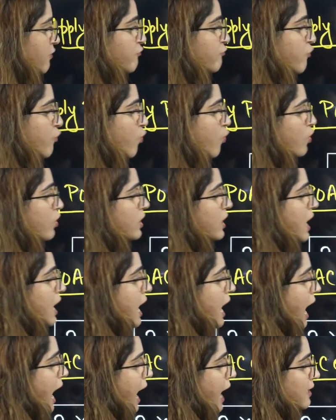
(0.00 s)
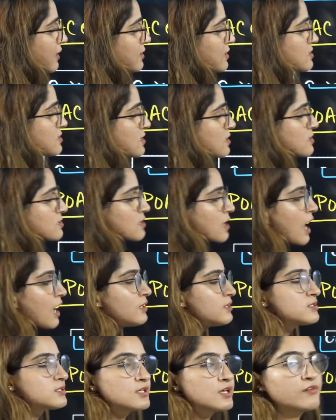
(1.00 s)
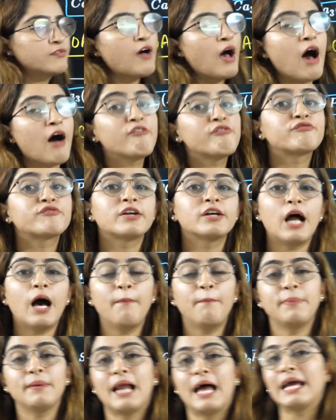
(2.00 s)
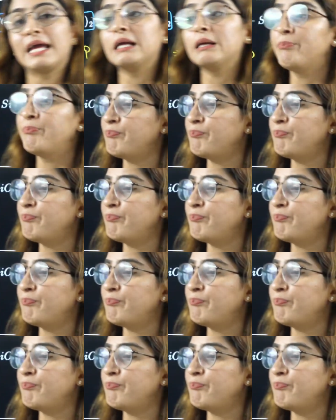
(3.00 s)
4, and this is the answer after applying